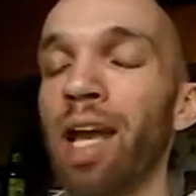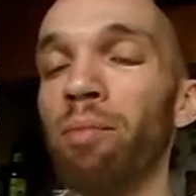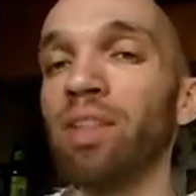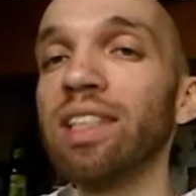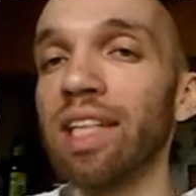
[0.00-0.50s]

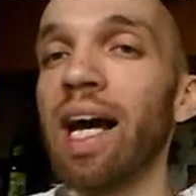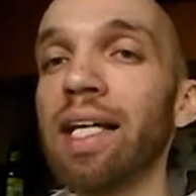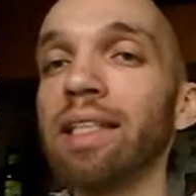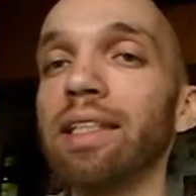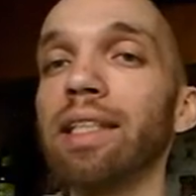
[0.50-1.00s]

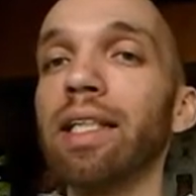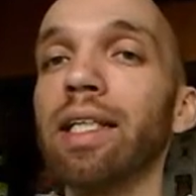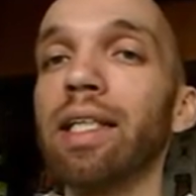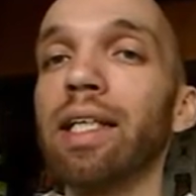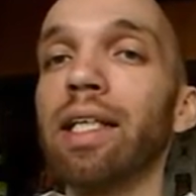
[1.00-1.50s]
emphasize
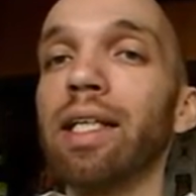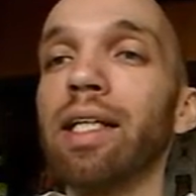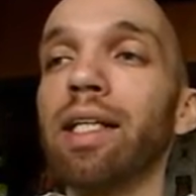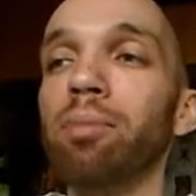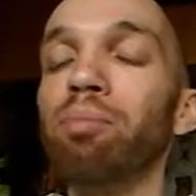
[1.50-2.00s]

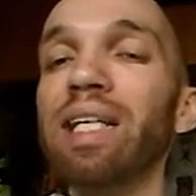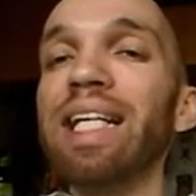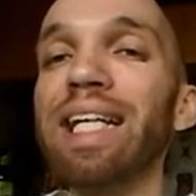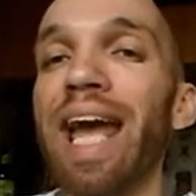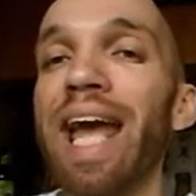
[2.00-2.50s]

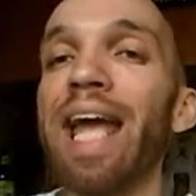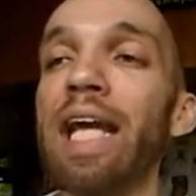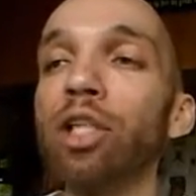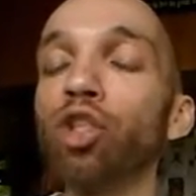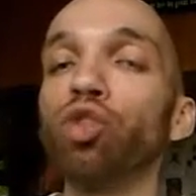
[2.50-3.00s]
being
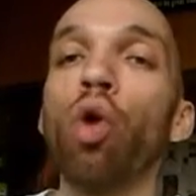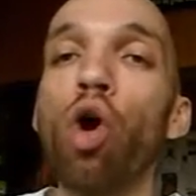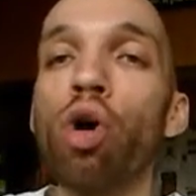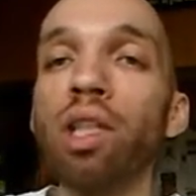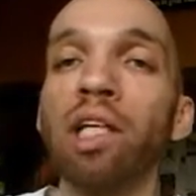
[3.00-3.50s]
a
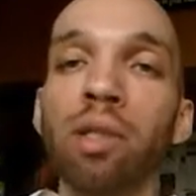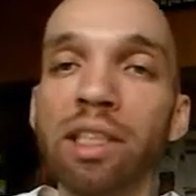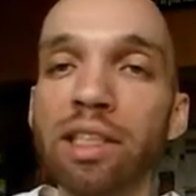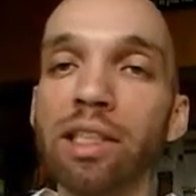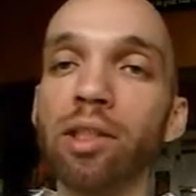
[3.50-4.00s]
strong
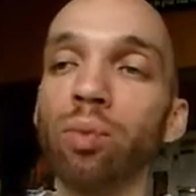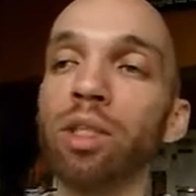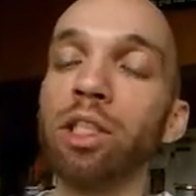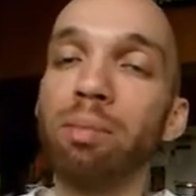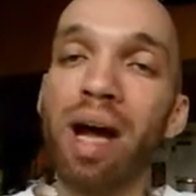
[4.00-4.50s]
lyricist,
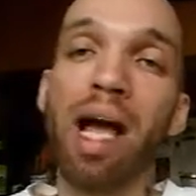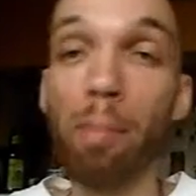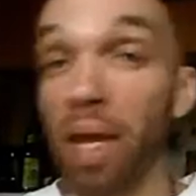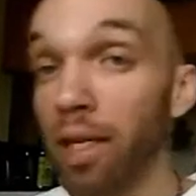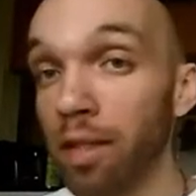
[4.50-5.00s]
which, in my
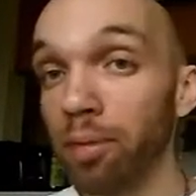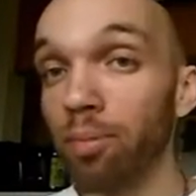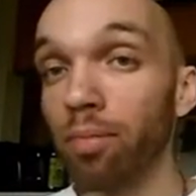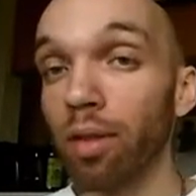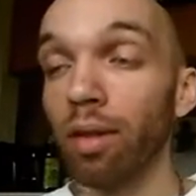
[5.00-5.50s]
opinion,
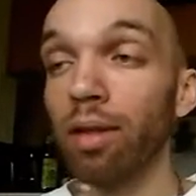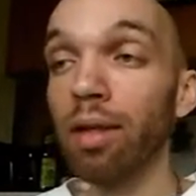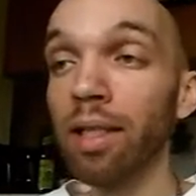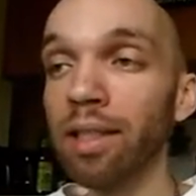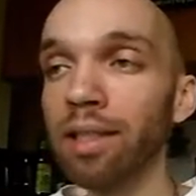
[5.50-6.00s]

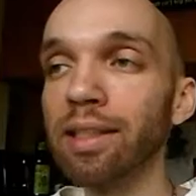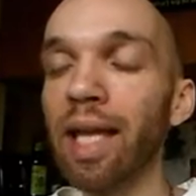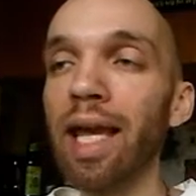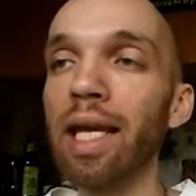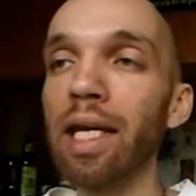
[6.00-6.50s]
is
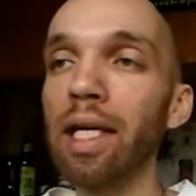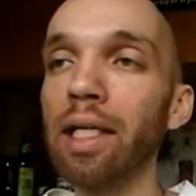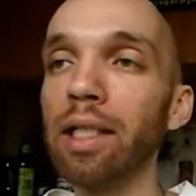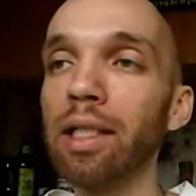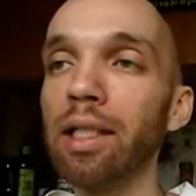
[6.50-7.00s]

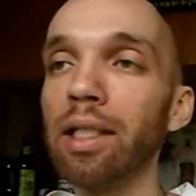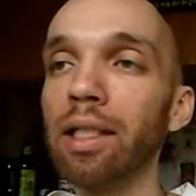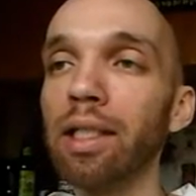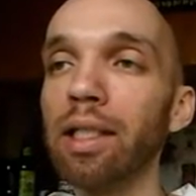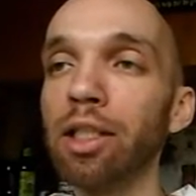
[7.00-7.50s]
a
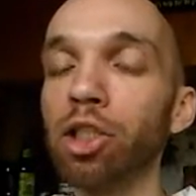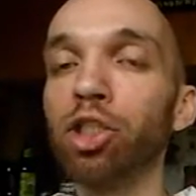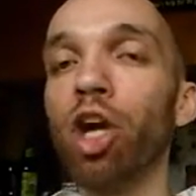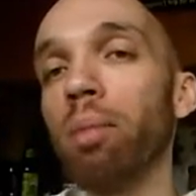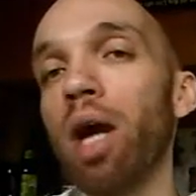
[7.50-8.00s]

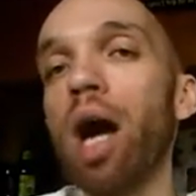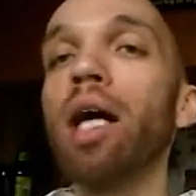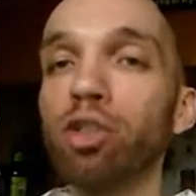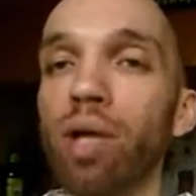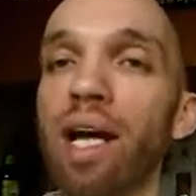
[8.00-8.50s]
sharp
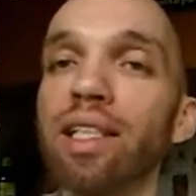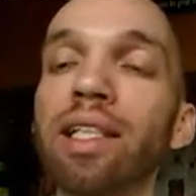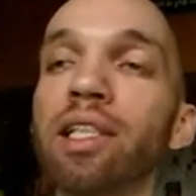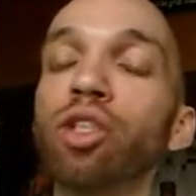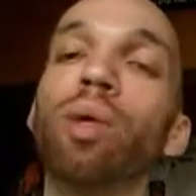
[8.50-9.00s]
contrast
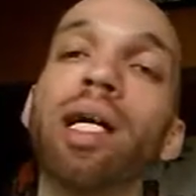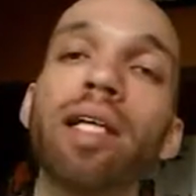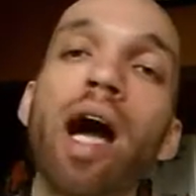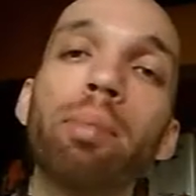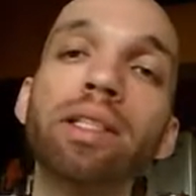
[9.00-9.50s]
and
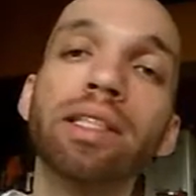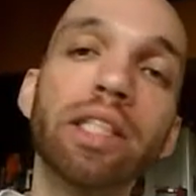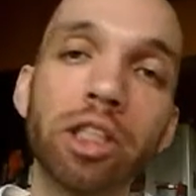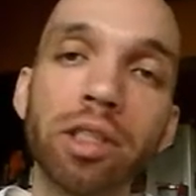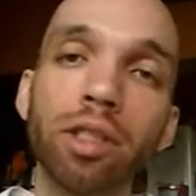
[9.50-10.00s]
direct
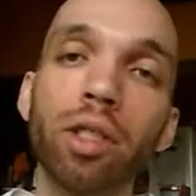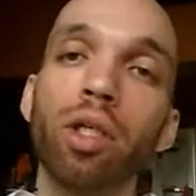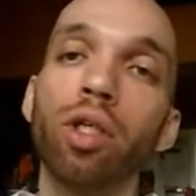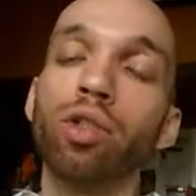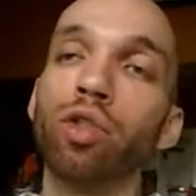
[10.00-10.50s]
opposition
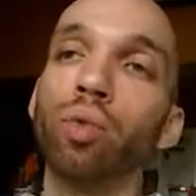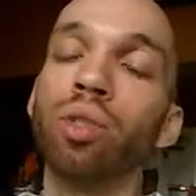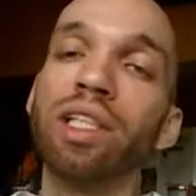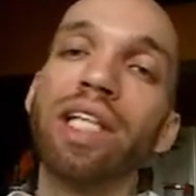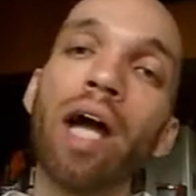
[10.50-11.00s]
to
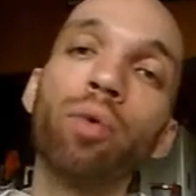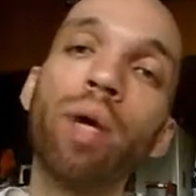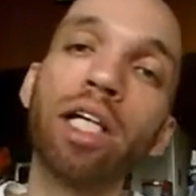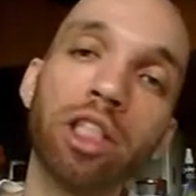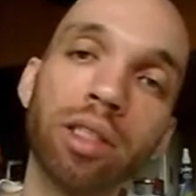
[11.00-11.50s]
the
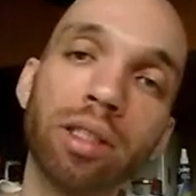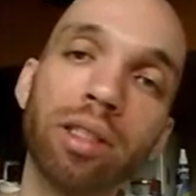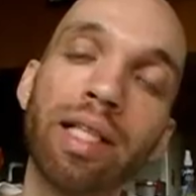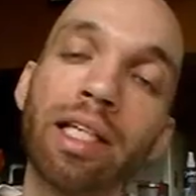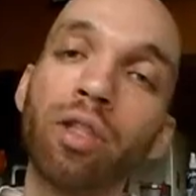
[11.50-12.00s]
direction
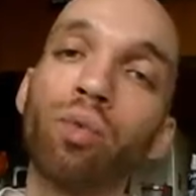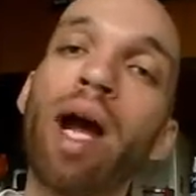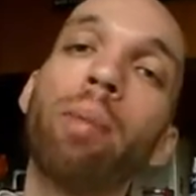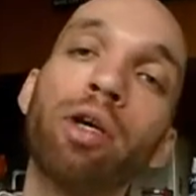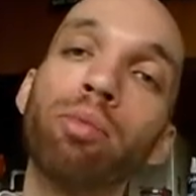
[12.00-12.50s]
that the
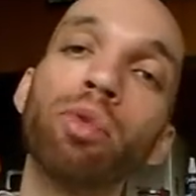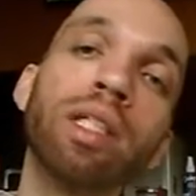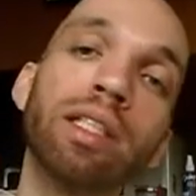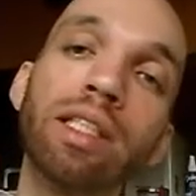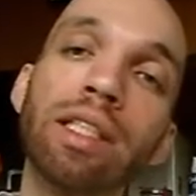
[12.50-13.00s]
rap
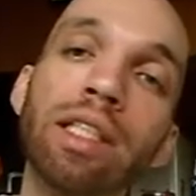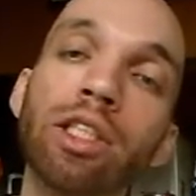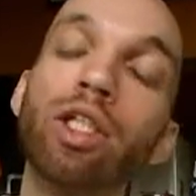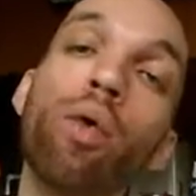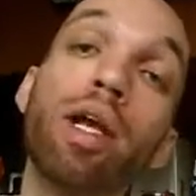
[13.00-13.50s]
community
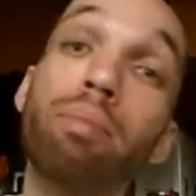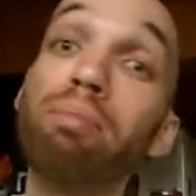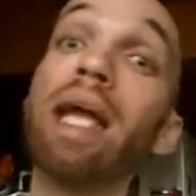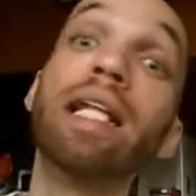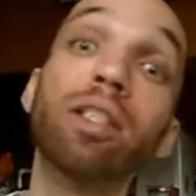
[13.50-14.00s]
is going.
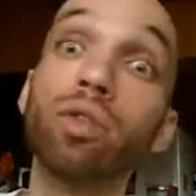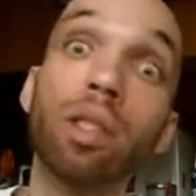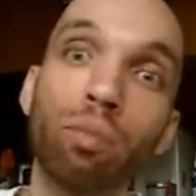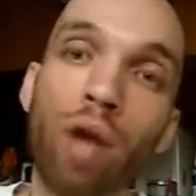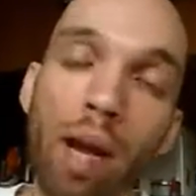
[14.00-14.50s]

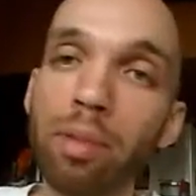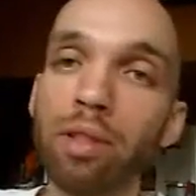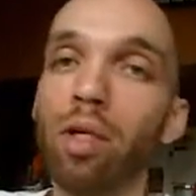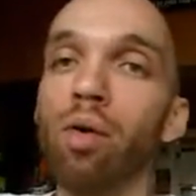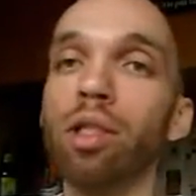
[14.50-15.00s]
Mainstream rap
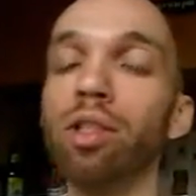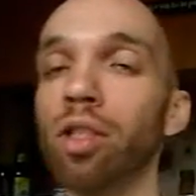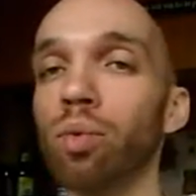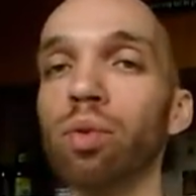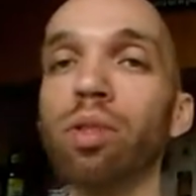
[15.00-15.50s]
is going.
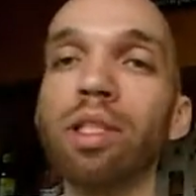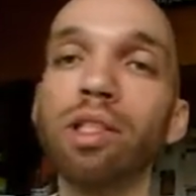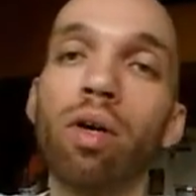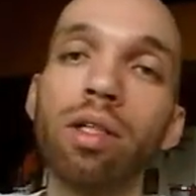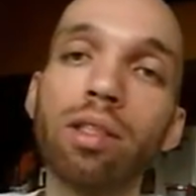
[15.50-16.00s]
With
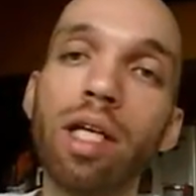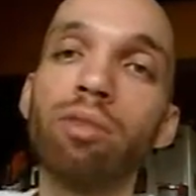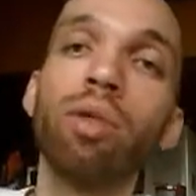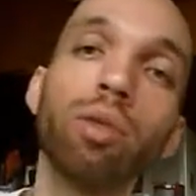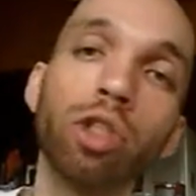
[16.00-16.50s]
these artists like
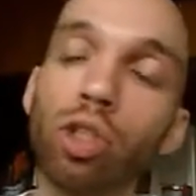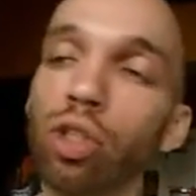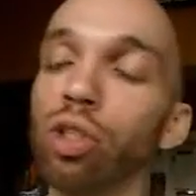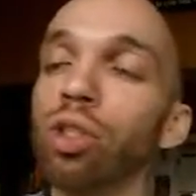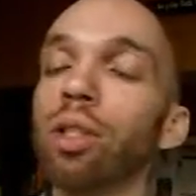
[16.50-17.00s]

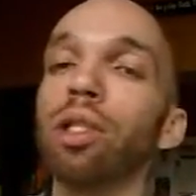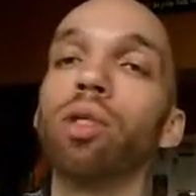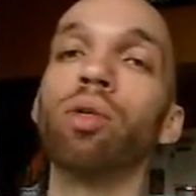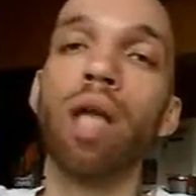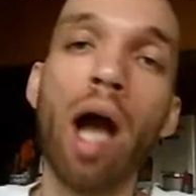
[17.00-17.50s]
Future and
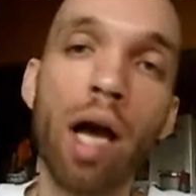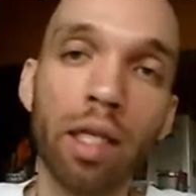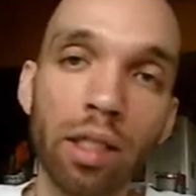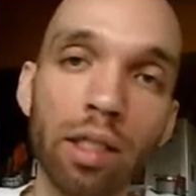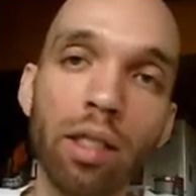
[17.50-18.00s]
Lil
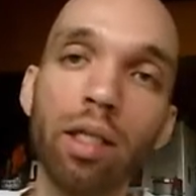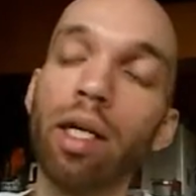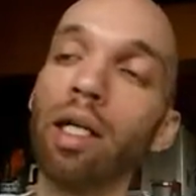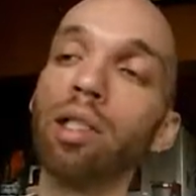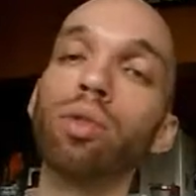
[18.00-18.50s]
Yachty
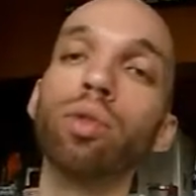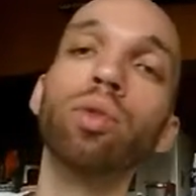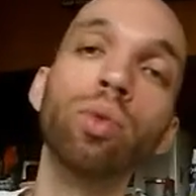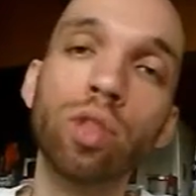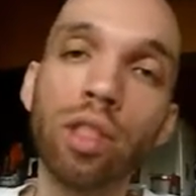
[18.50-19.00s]
and Lil
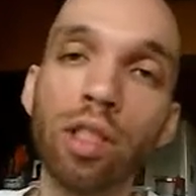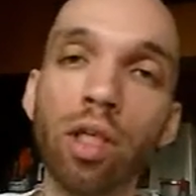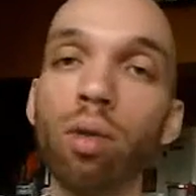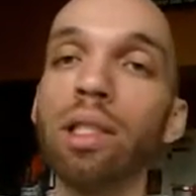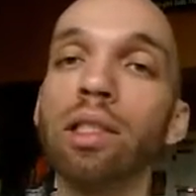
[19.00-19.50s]
Uzi
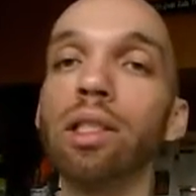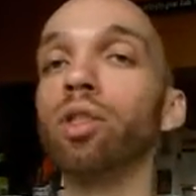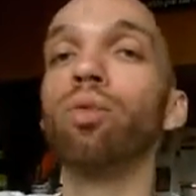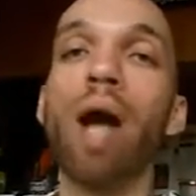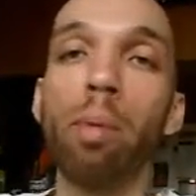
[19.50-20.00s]
and all these
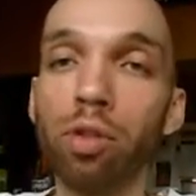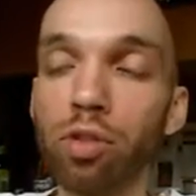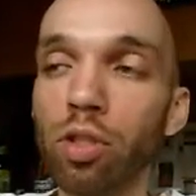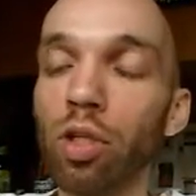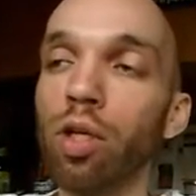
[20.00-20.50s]
little
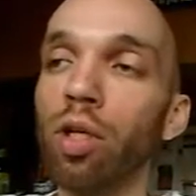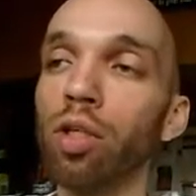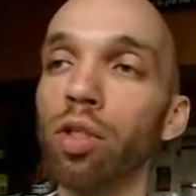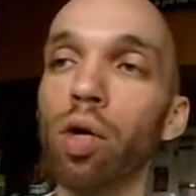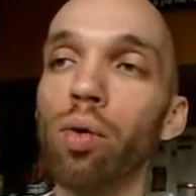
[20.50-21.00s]
rappers.
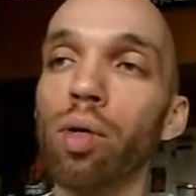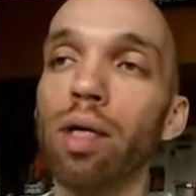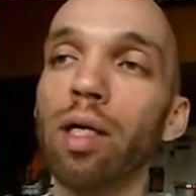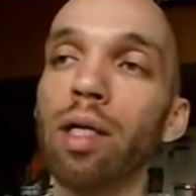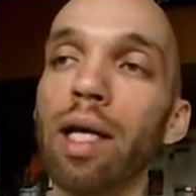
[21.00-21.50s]

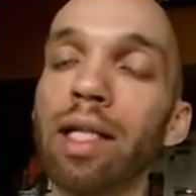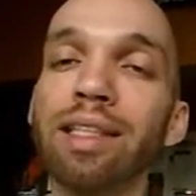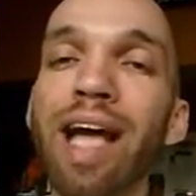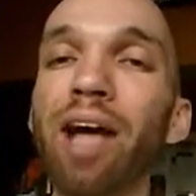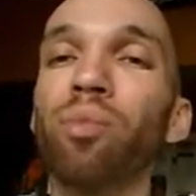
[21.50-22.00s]

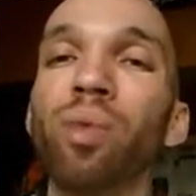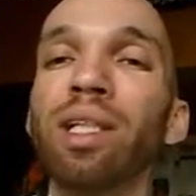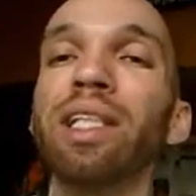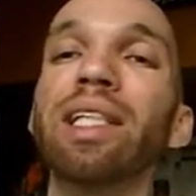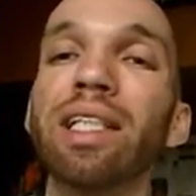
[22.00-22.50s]
It's not
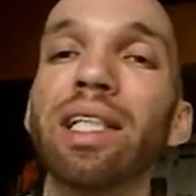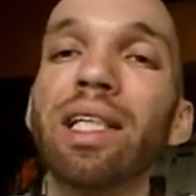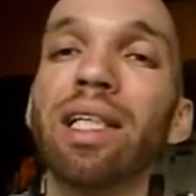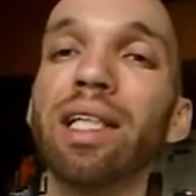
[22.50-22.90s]
really